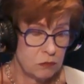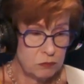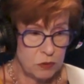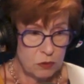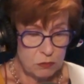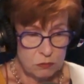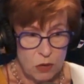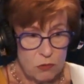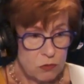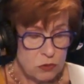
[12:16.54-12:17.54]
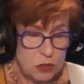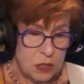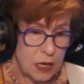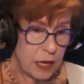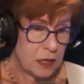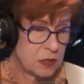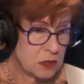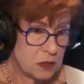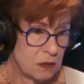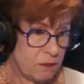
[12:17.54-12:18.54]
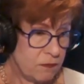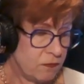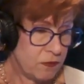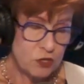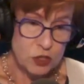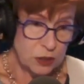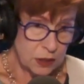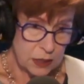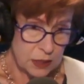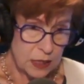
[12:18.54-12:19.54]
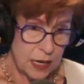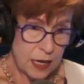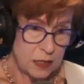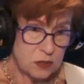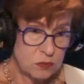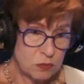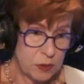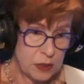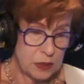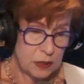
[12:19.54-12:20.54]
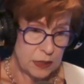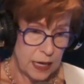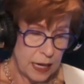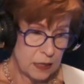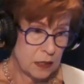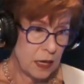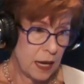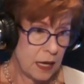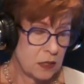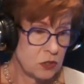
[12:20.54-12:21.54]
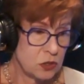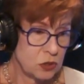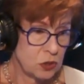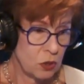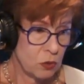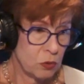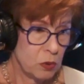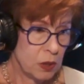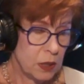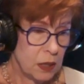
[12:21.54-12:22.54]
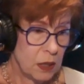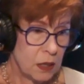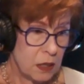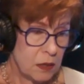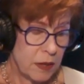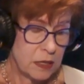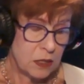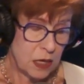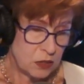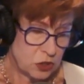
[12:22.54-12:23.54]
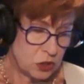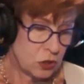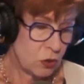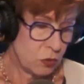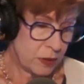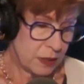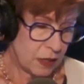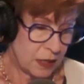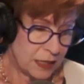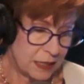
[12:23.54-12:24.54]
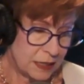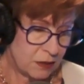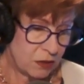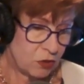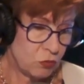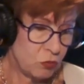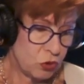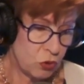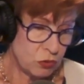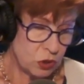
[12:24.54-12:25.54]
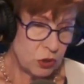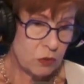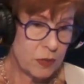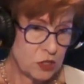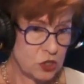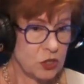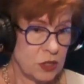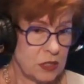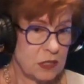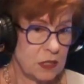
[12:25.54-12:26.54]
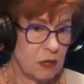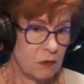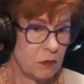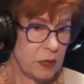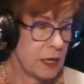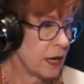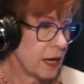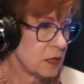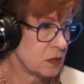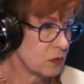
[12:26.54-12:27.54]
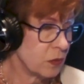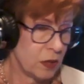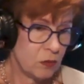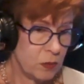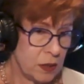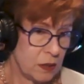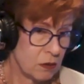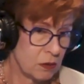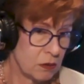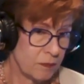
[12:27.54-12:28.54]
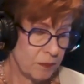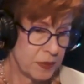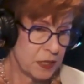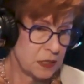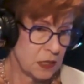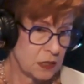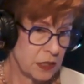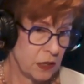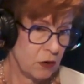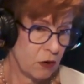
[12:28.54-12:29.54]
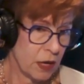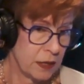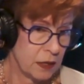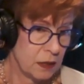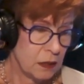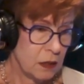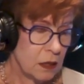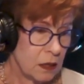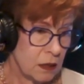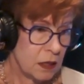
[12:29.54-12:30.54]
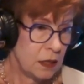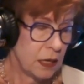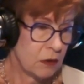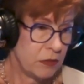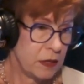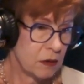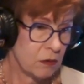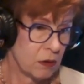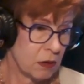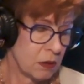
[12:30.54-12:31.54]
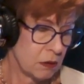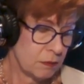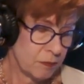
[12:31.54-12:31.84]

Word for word: the roads as efficiently as we can and so uh, and and so th- those are the questions that we ask when we are conducting an audit uh, now there are